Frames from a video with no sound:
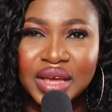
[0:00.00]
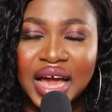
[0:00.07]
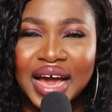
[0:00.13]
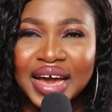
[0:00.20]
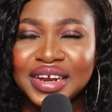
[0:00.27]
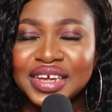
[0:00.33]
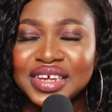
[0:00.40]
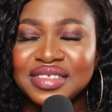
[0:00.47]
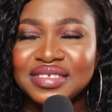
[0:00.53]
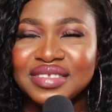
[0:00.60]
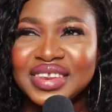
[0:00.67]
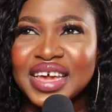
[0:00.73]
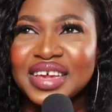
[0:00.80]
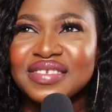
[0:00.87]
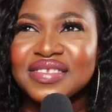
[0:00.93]
and it
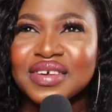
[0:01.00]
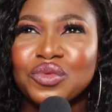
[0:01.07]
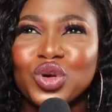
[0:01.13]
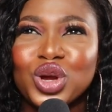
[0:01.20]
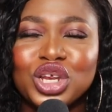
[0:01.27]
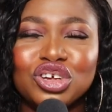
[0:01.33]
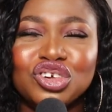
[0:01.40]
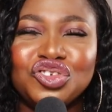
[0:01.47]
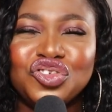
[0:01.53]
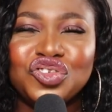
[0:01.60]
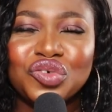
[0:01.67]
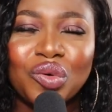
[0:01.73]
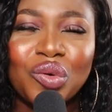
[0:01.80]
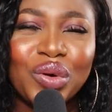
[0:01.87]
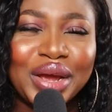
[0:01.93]
takes away the
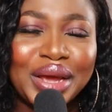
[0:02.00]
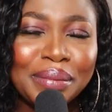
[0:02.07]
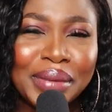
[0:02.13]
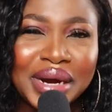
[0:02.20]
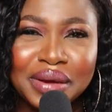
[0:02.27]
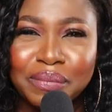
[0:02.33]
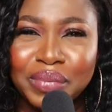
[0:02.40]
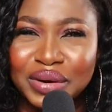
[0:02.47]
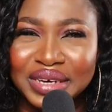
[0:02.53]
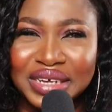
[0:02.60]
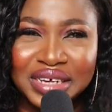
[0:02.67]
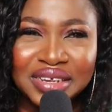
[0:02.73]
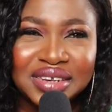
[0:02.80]
joy in my body.